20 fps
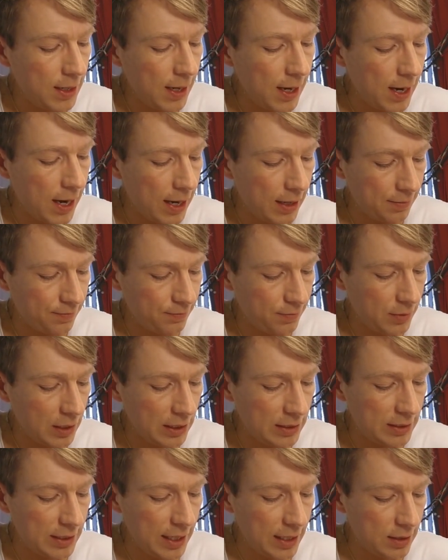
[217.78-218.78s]
Ah,
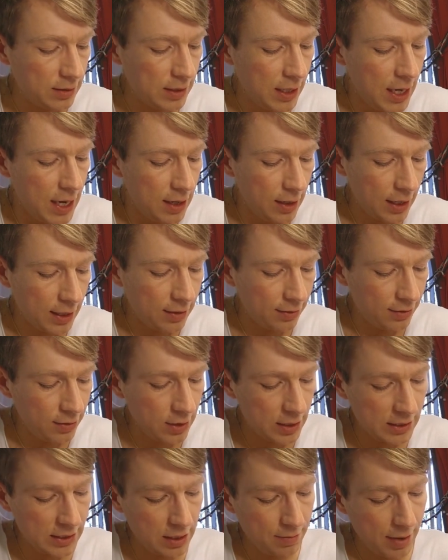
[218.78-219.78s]
he said, like a
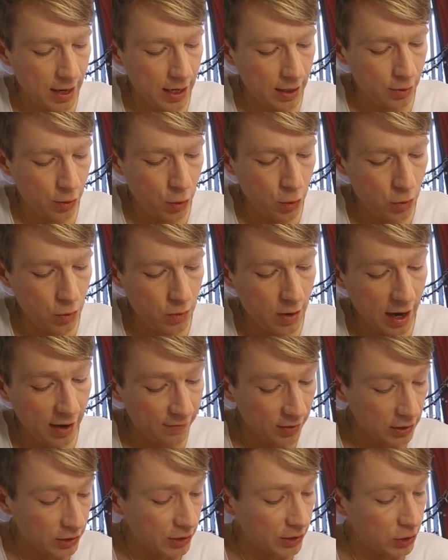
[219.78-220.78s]
thirsty man who,
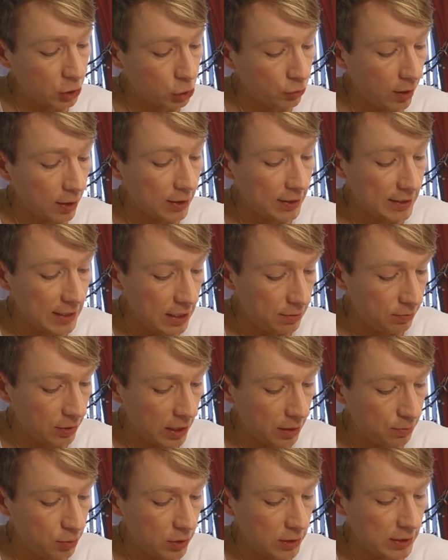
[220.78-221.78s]
having just drunk
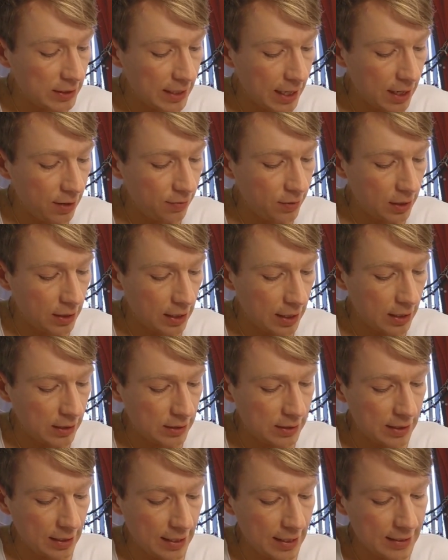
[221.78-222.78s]
deeply, puts down the
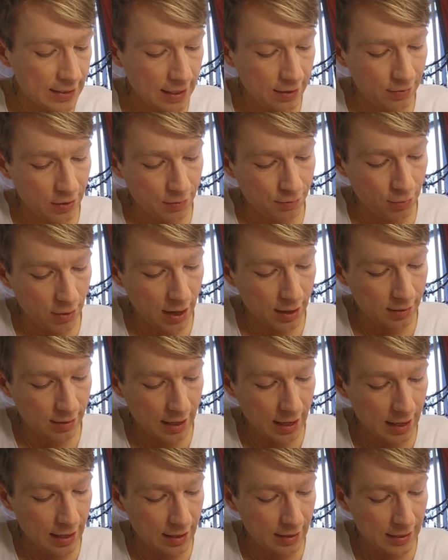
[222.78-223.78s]
glass to let out the breath
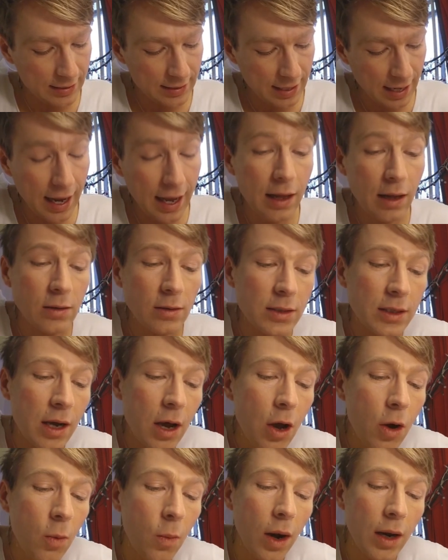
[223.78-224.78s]
he has held
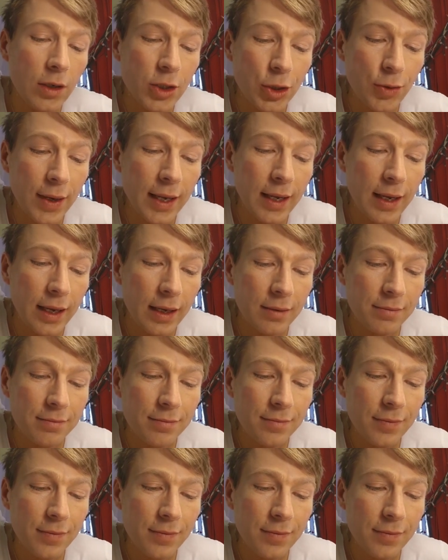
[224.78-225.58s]
while drinking.